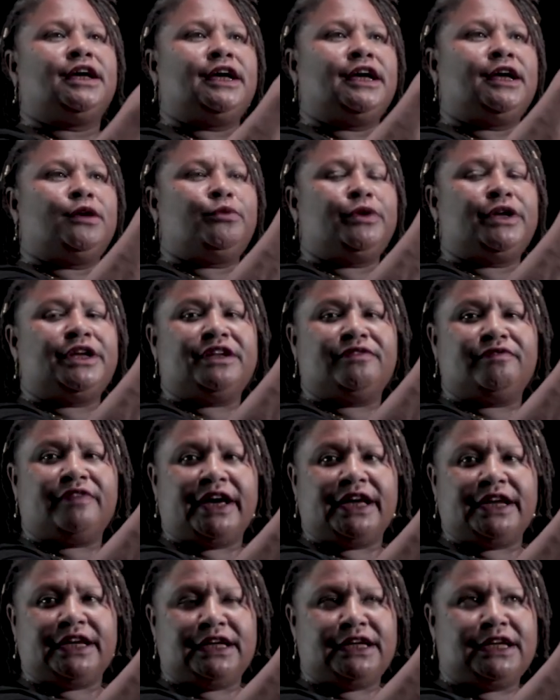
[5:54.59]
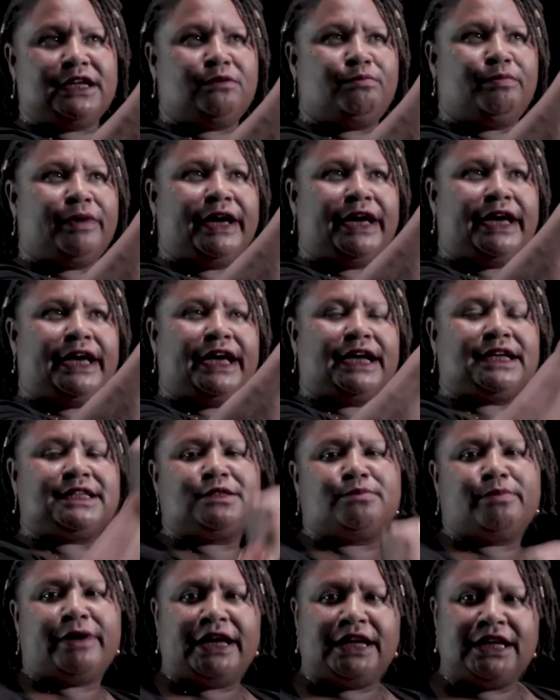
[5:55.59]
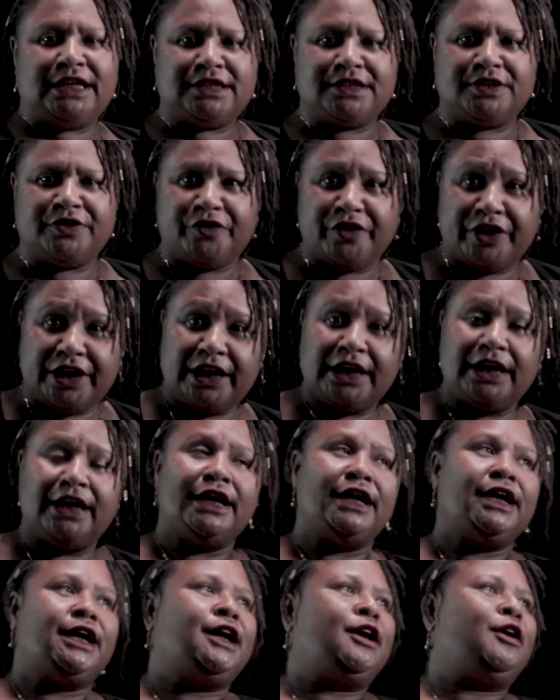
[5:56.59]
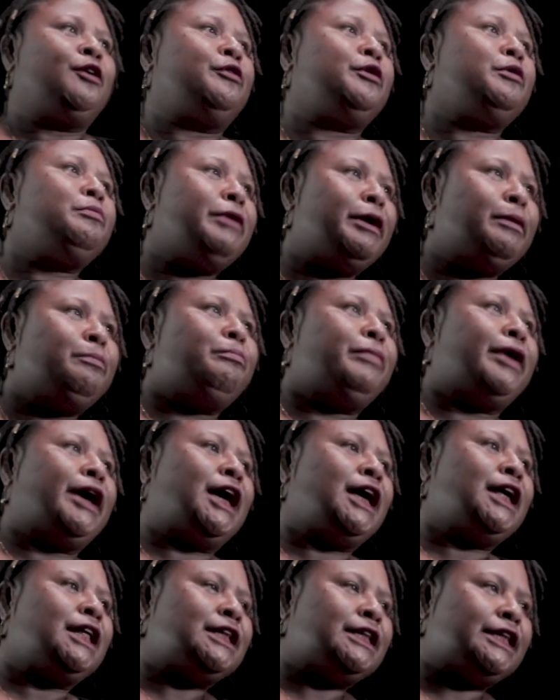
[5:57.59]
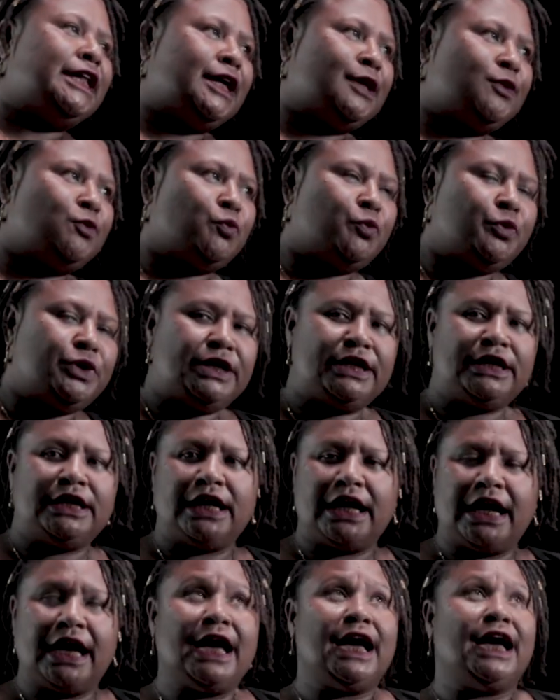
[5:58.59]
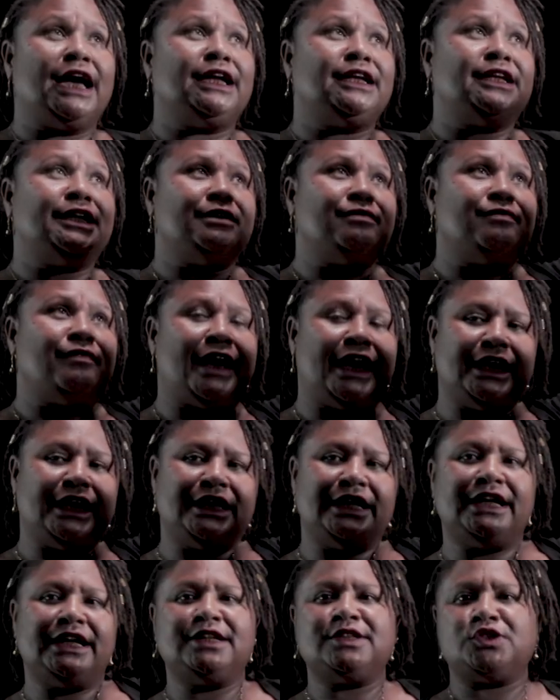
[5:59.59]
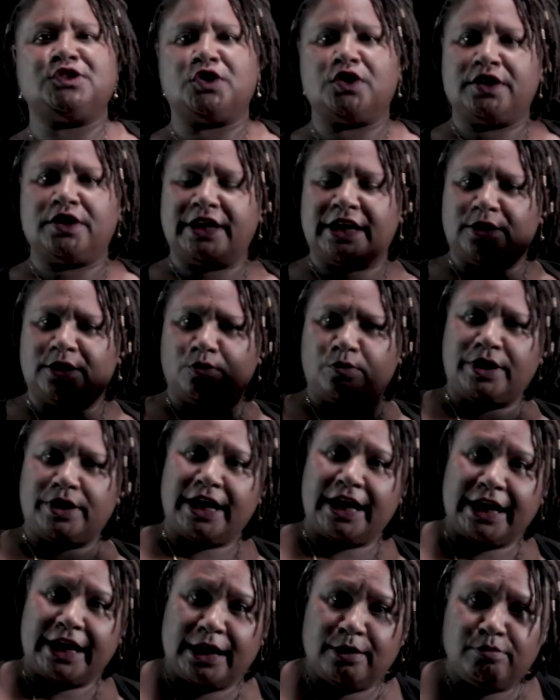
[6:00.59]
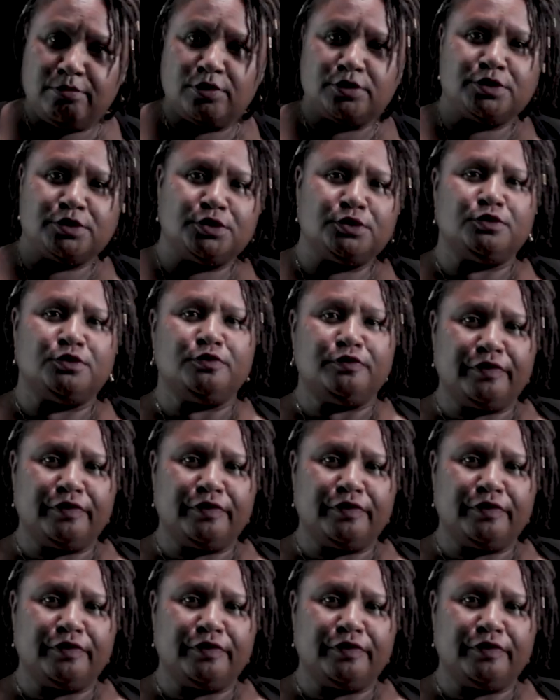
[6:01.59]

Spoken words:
and we're dividing it by x minus 3. Remember that we are dividing so that we are able to